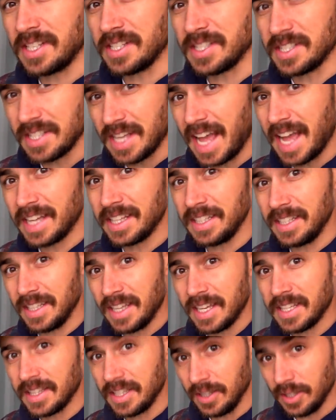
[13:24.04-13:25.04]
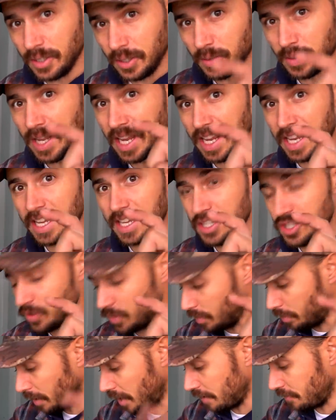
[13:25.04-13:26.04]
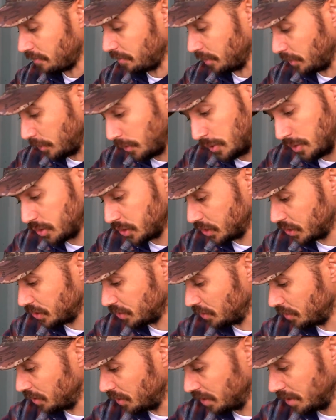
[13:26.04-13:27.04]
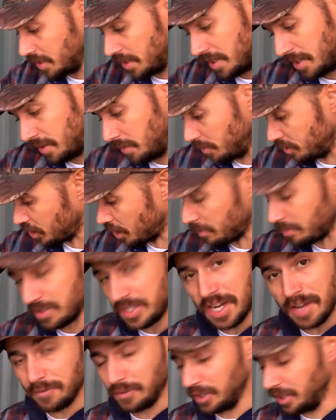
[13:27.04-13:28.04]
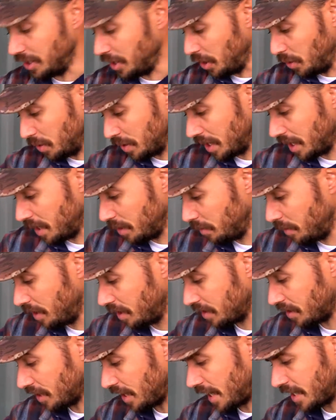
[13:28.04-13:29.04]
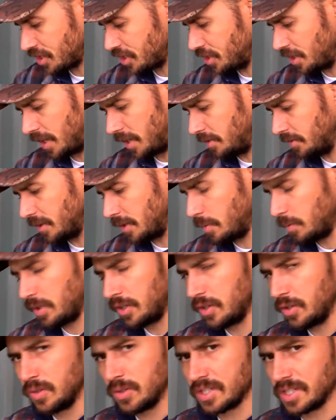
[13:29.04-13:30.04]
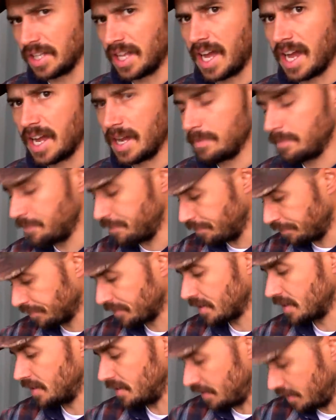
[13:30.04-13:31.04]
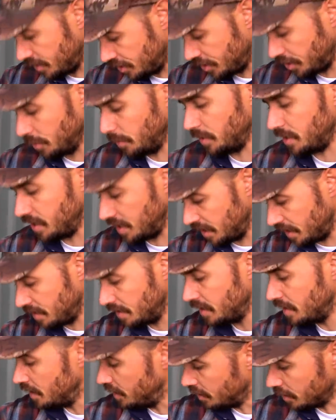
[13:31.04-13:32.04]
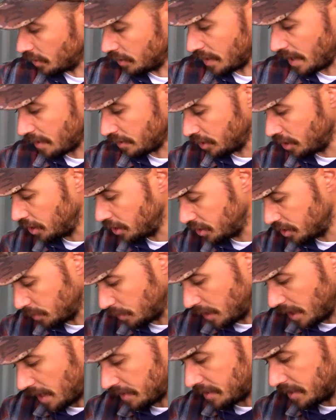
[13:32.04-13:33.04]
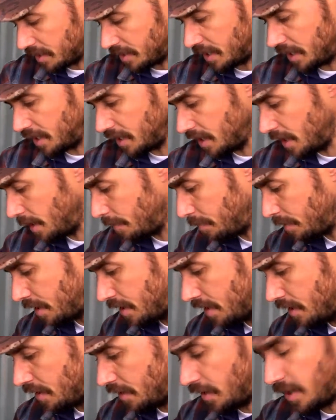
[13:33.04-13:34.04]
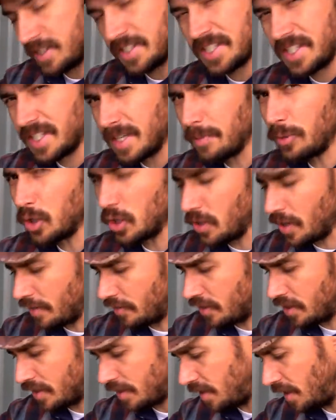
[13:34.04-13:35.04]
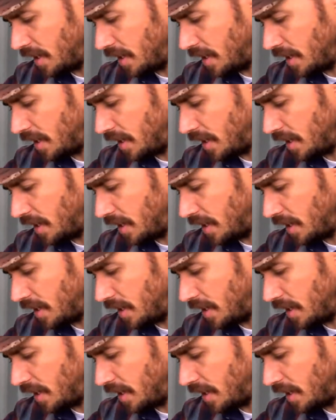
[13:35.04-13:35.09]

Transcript: exactly like the little cans you would buy from the grocery store, which I'm definitely okay with. Last year, I don't think we used lime. This year we did. Turned out good, so we got these heating up. They're not simmering or